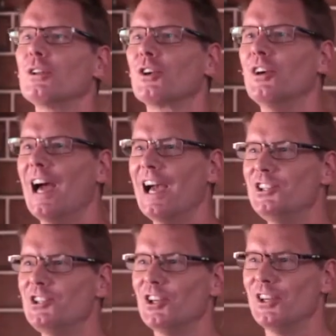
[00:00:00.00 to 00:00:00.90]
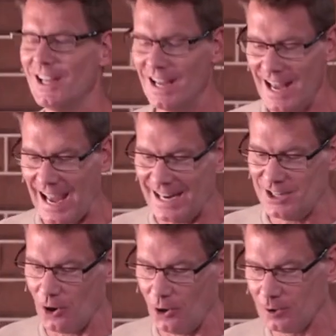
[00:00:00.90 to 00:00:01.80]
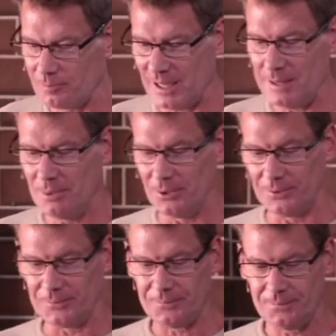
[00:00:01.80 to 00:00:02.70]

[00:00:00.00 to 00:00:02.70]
creation and all people.